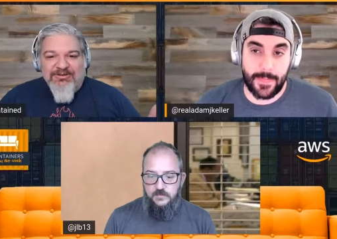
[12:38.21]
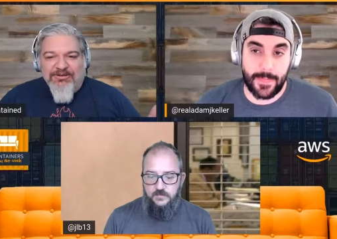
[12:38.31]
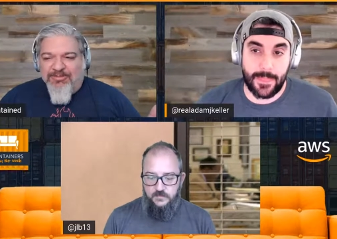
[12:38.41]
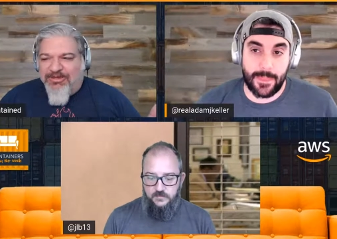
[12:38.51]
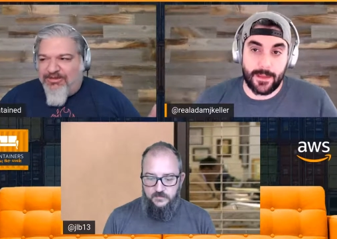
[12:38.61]

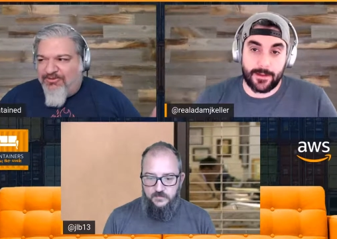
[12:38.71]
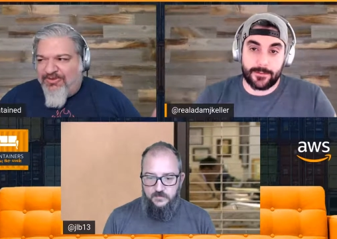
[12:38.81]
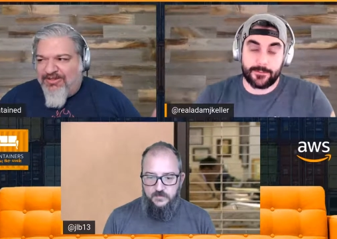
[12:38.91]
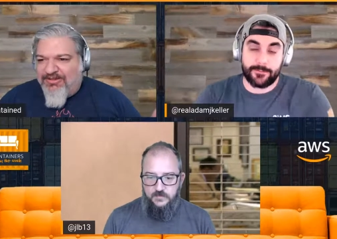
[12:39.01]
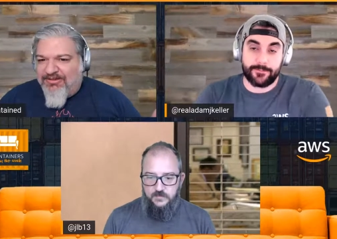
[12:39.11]
Speaker 1: group, I
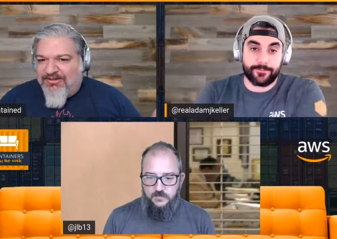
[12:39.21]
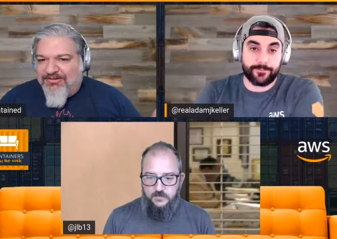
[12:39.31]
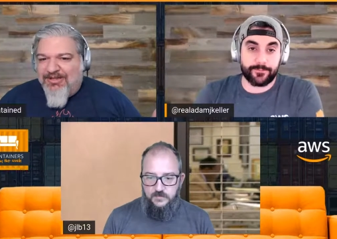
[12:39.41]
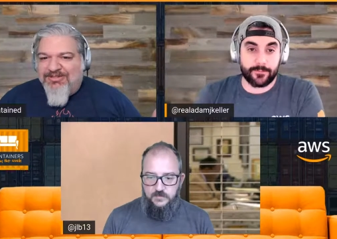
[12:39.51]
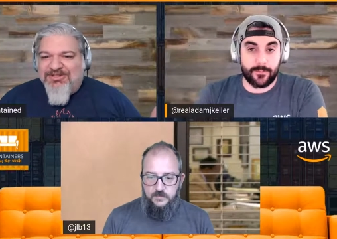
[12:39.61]
think.
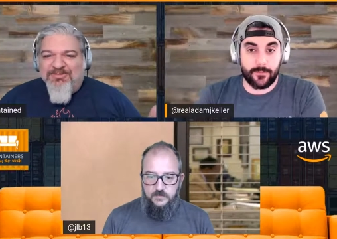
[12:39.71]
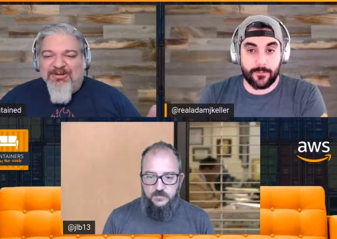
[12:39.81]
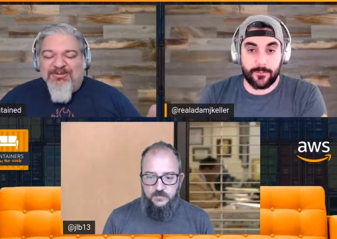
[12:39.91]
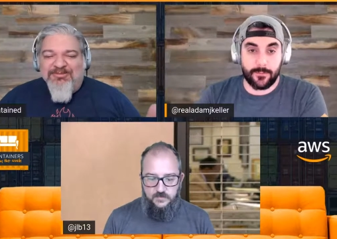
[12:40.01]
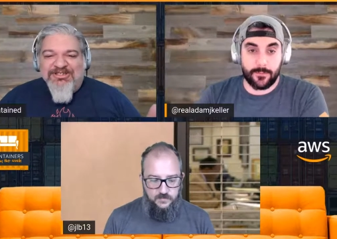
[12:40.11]
I should
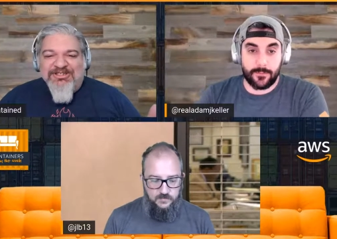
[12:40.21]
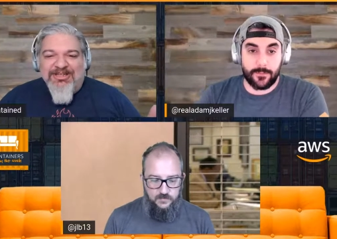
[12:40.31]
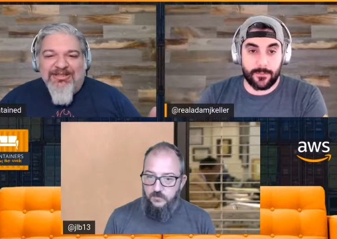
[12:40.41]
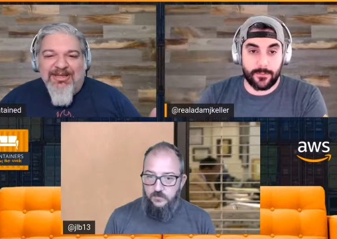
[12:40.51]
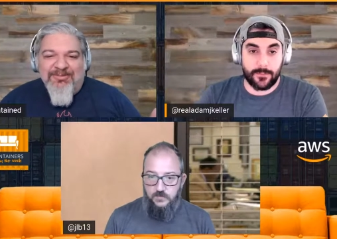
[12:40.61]
probably
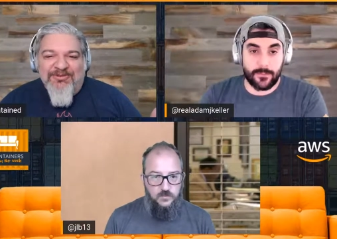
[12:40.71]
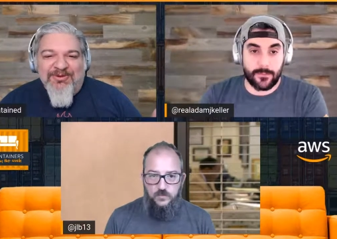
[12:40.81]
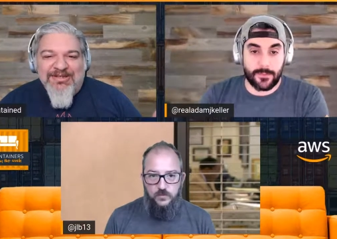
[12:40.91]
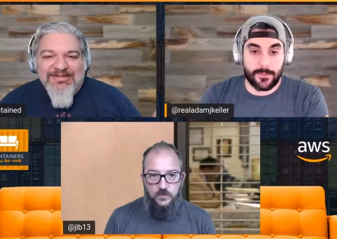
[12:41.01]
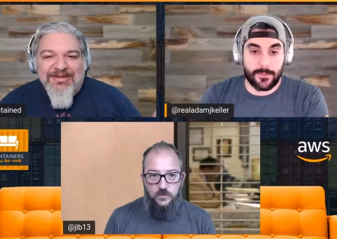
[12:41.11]
check that
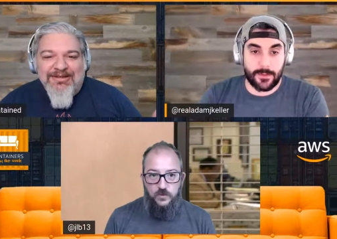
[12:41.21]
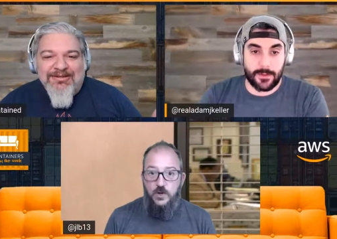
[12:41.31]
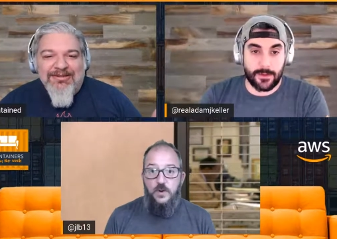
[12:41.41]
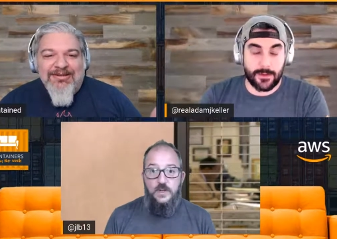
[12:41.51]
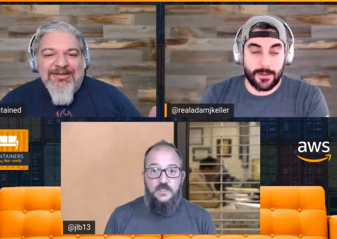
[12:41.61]
before I say it.
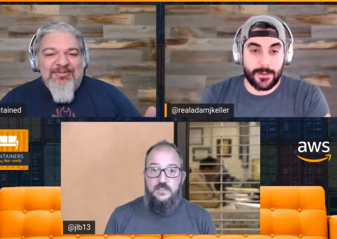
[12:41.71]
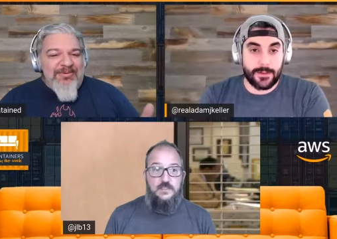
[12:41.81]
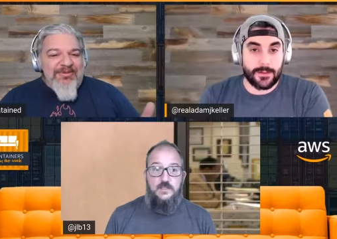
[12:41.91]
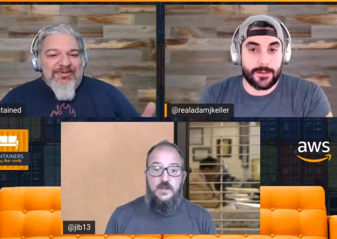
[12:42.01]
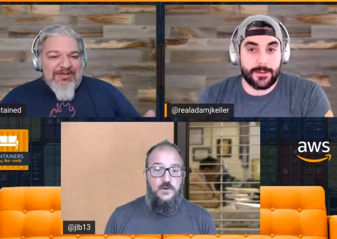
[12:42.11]
No, it
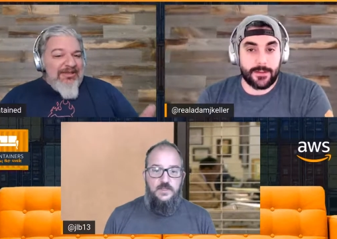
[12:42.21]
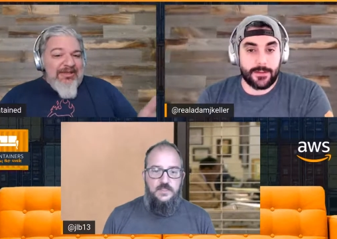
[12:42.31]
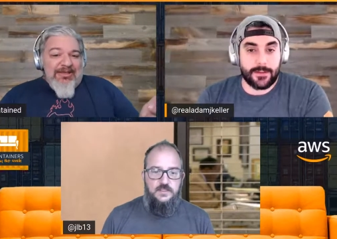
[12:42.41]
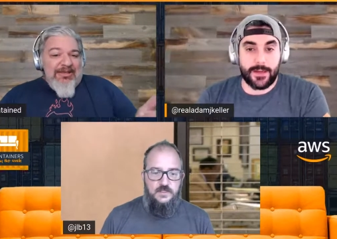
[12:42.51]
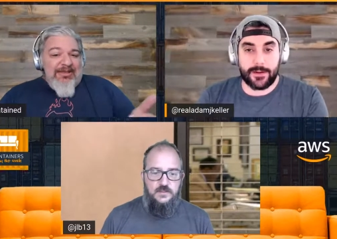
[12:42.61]
yeah. no, it
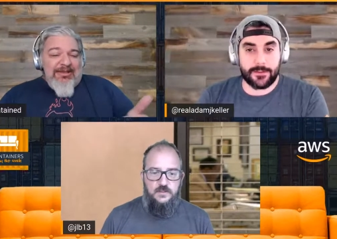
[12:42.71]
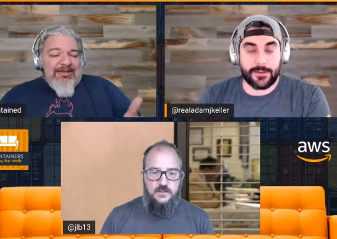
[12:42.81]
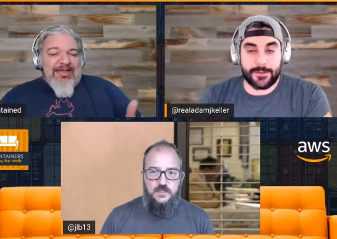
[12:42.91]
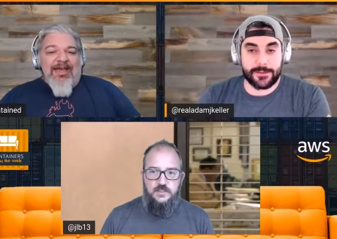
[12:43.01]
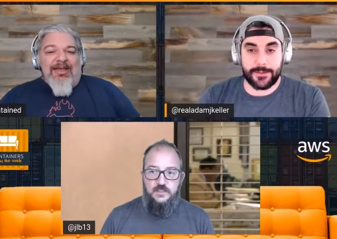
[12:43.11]
doesn't.
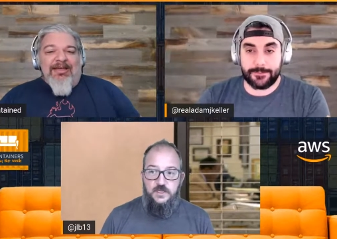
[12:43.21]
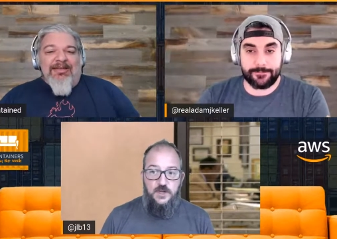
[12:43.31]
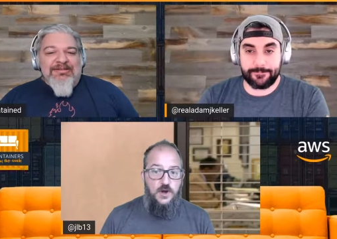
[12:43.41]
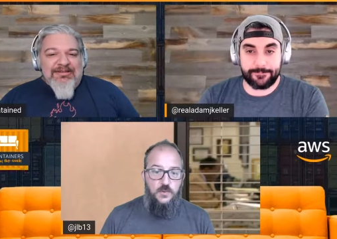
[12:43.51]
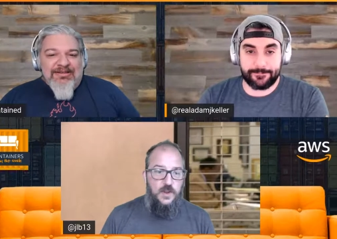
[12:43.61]
It yeah. Doesn't.
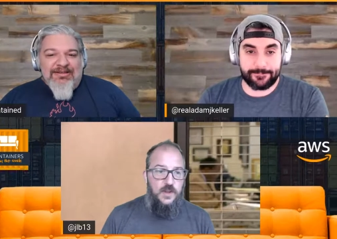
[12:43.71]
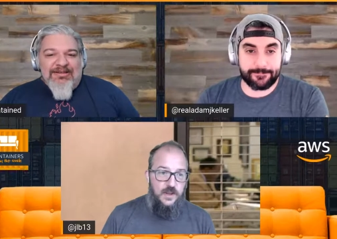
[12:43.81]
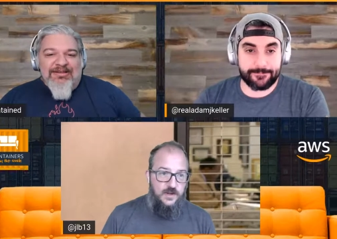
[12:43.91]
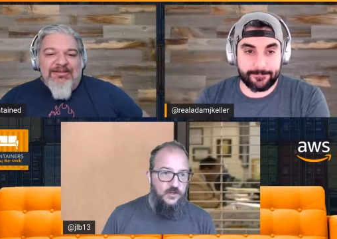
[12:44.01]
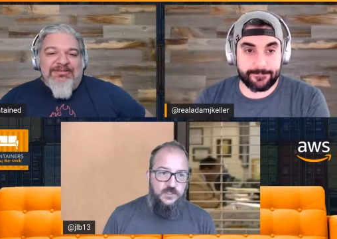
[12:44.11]
Speaker 2: No, yeah,
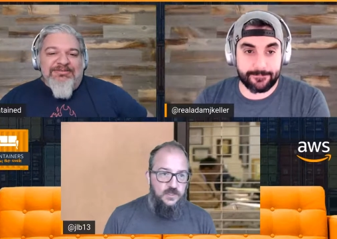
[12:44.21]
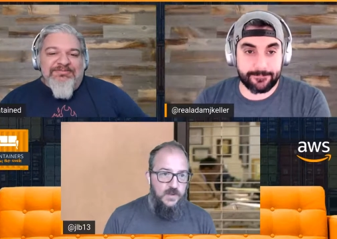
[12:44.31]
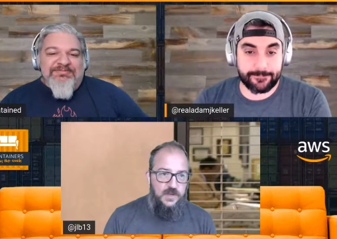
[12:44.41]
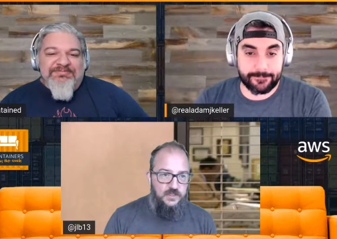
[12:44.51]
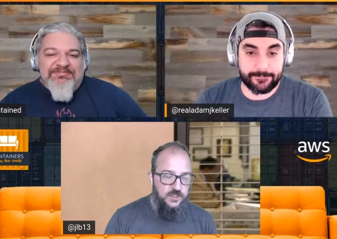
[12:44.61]
using
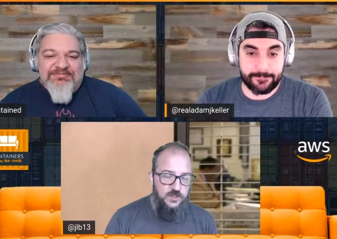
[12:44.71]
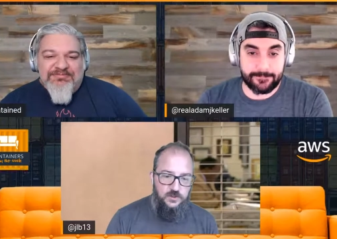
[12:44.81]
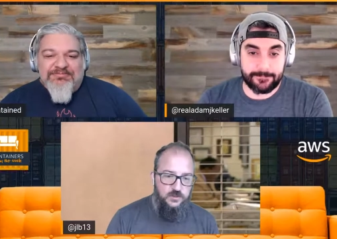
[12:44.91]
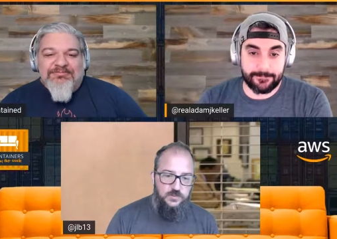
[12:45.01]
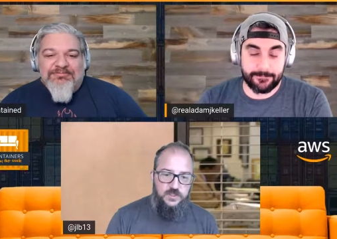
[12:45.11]
managed node
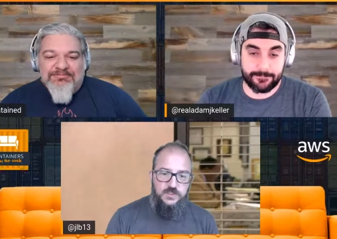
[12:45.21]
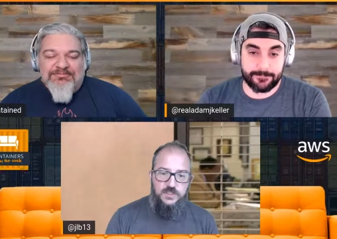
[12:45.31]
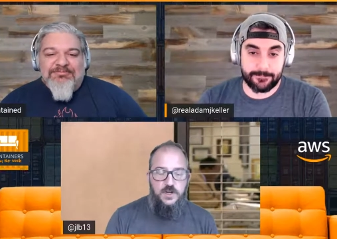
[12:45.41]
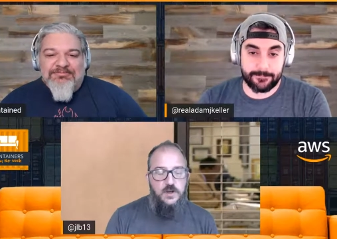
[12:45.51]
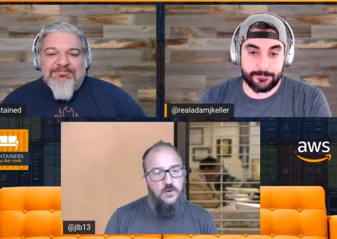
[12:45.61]
groups, there's
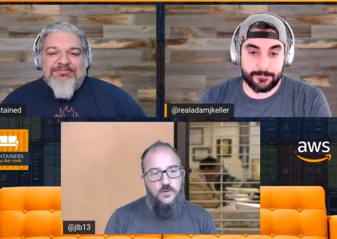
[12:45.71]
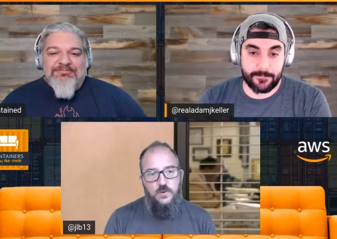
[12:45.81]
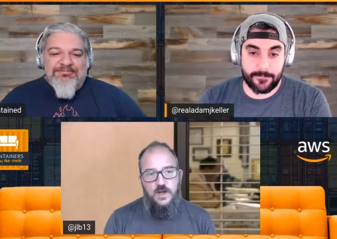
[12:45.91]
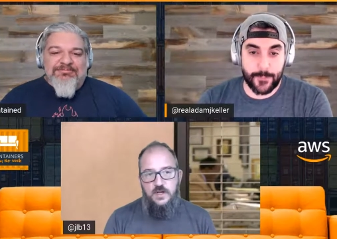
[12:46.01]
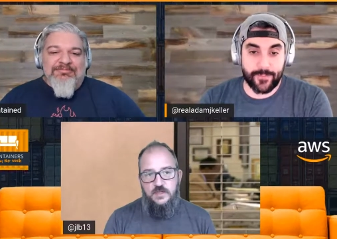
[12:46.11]
no
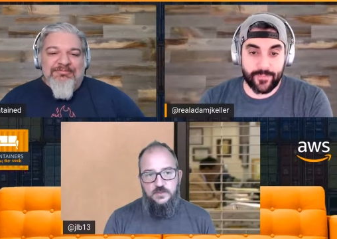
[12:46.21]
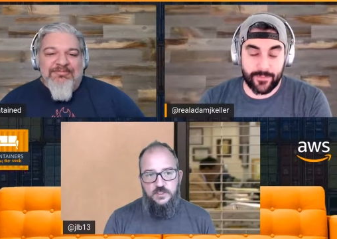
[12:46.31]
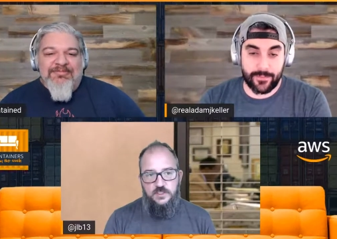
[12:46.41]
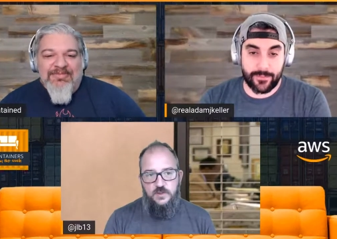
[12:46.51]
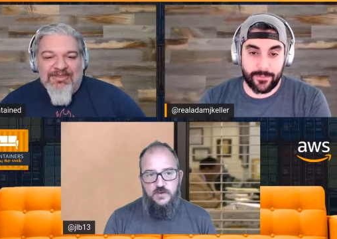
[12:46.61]
cost
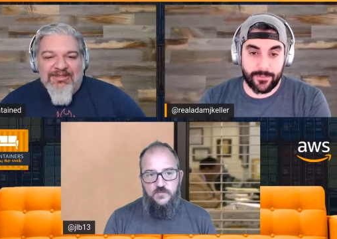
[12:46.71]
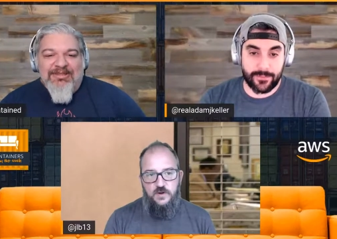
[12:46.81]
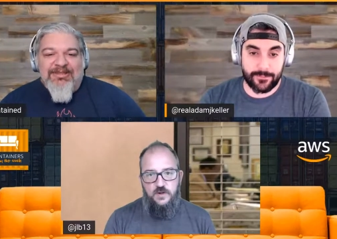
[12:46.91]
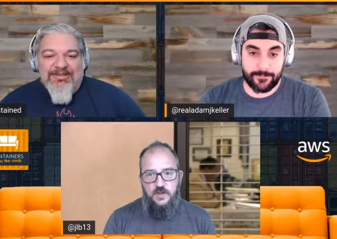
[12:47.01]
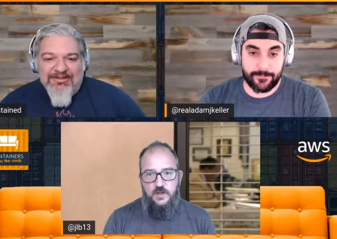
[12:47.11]

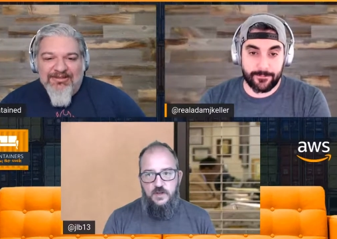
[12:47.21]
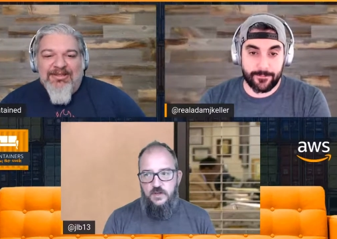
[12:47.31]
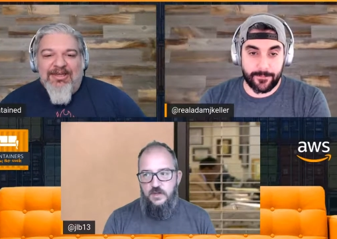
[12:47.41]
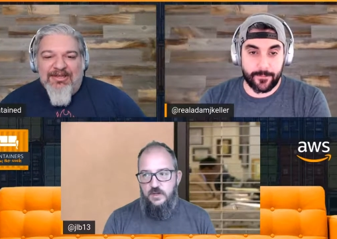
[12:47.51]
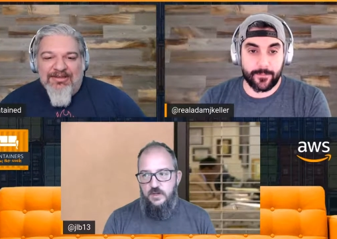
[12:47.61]
whatsoever.
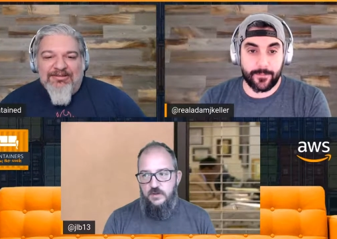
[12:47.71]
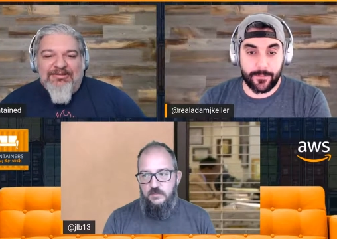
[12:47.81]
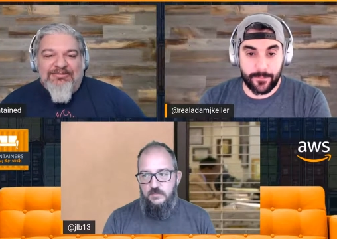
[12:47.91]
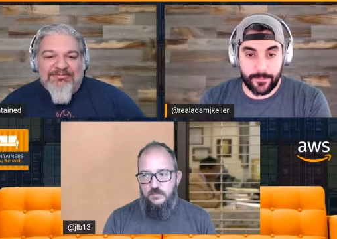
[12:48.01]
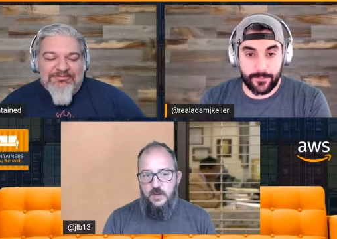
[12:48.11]
Yeah.
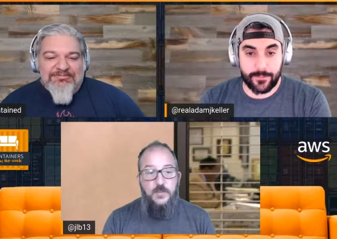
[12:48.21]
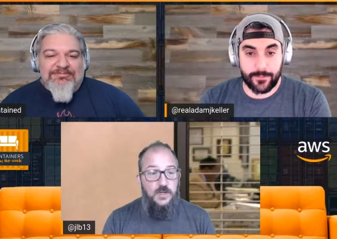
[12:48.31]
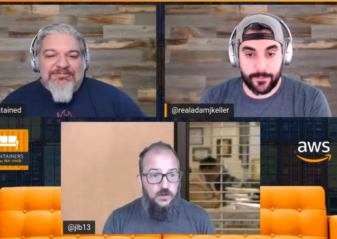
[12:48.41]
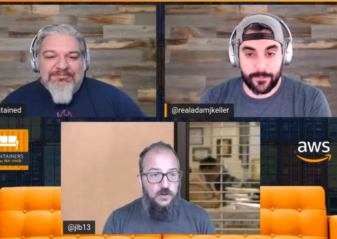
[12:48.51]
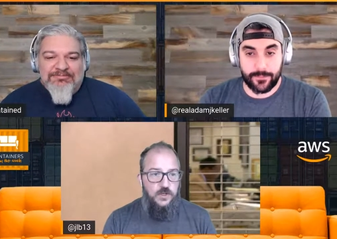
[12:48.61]
Um, I mean,
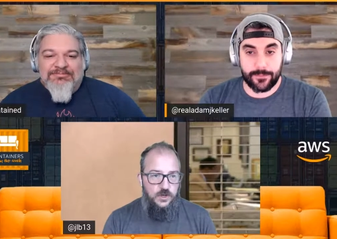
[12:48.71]
you're, you